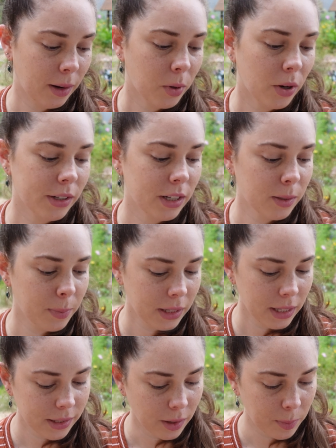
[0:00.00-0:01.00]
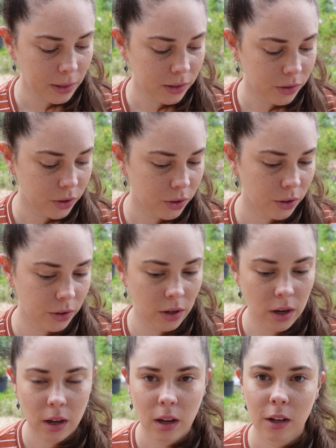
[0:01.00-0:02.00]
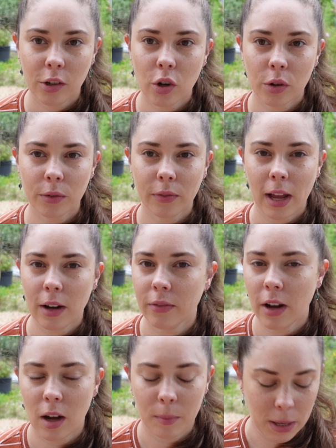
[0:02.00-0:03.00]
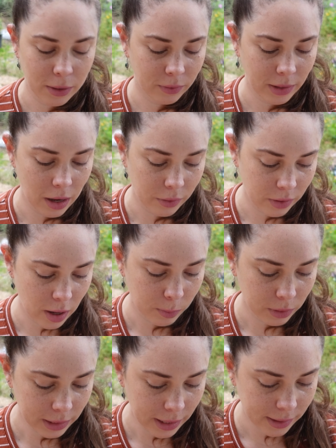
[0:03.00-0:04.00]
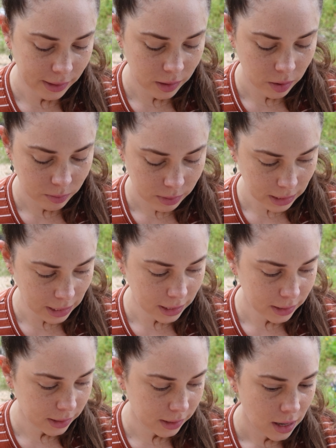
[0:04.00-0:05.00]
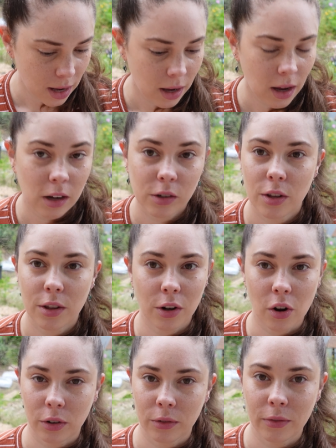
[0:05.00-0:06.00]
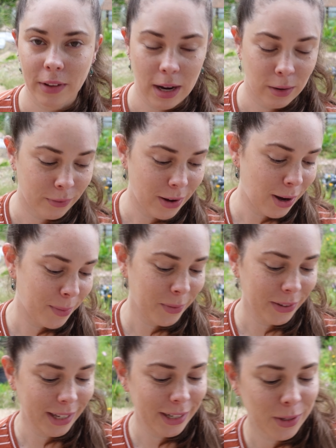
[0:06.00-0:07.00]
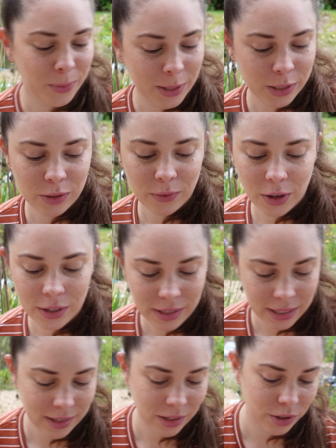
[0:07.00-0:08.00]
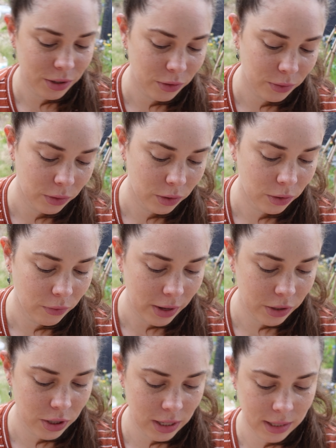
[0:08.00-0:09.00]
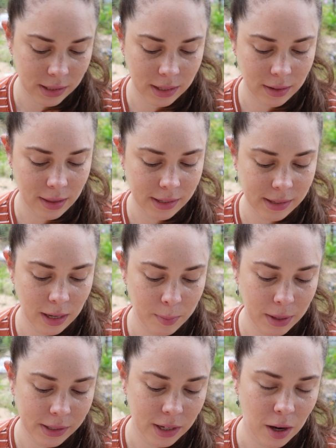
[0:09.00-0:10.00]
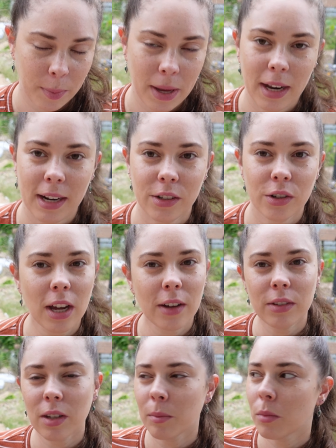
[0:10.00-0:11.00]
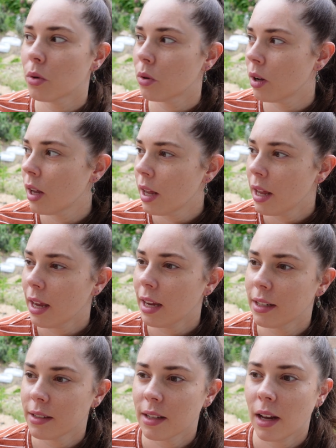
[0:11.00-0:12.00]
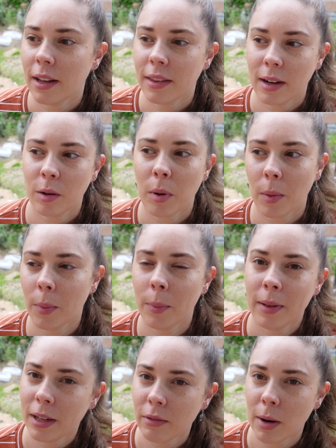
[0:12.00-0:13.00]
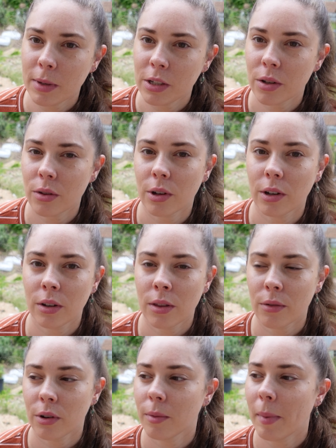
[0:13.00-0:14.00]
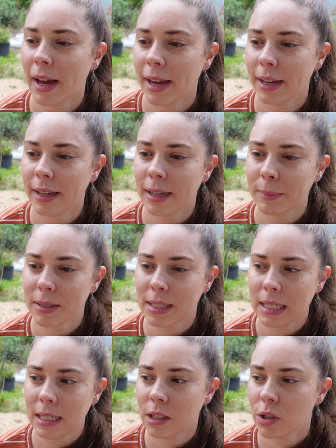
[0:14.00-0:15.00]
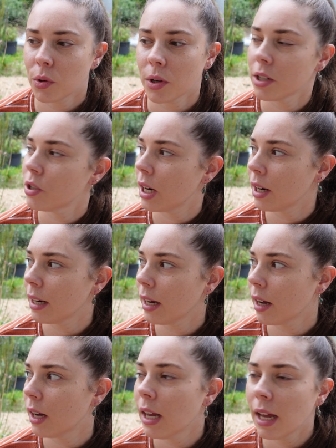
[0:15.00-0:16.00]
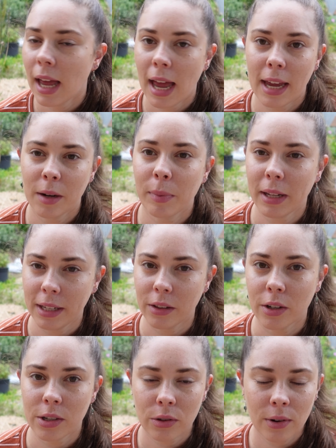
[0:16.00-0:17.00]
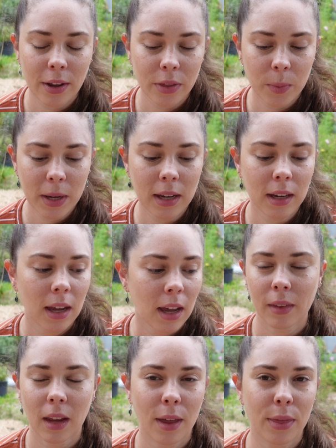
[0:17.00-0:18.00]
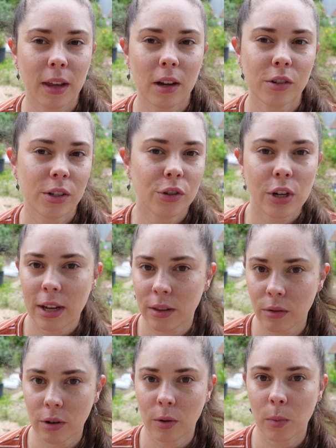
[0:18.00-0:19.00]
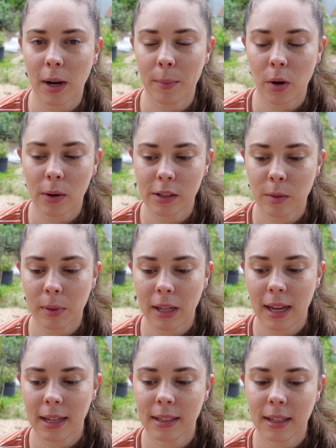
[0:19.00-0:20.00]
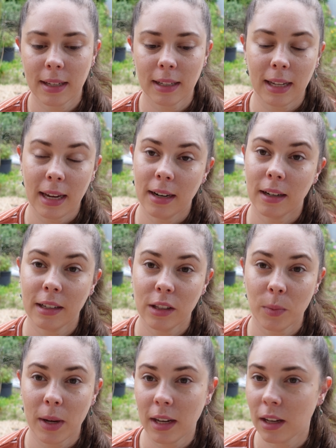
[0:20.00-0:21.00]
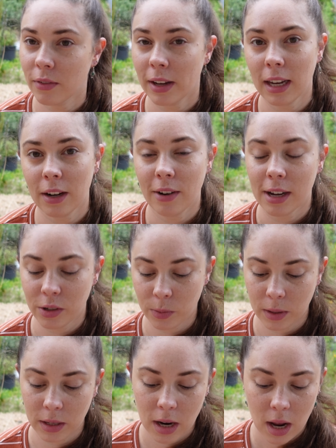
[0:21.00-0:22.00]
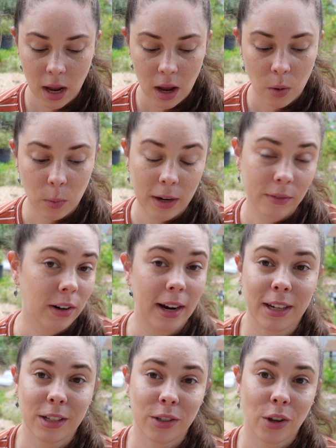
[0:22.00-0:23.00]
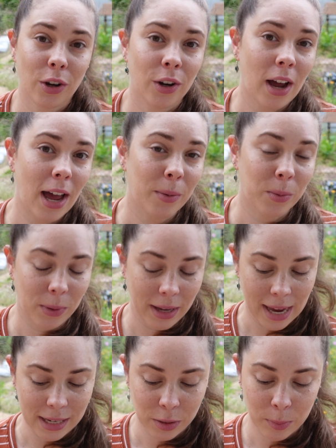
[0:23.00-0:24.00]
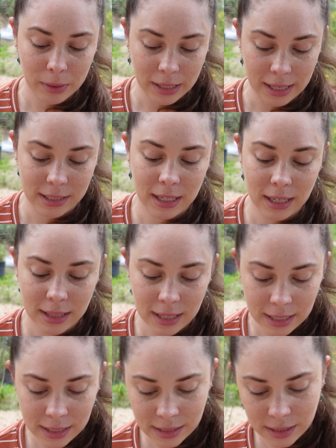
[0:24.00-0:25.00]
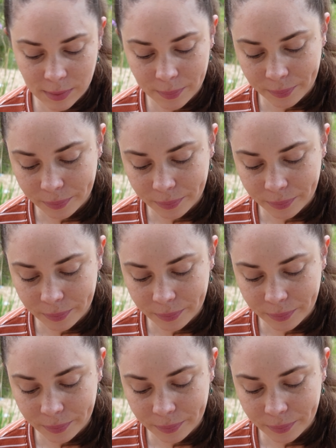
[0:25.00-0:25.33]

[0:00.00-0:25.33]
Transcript: I'm going to split these up into non-flower farm and flower farm related seeds. I'll do the non-flower farm related ones first. These are just a few veggies and things that I picked up, and I do have some more inside that I'll probably rummage through my seed storage area and plant those throughout the week. I think I'll just chat through what I'm going to plant, and then later in the week, if I get around to it, whatever I can sow, I will get planting these.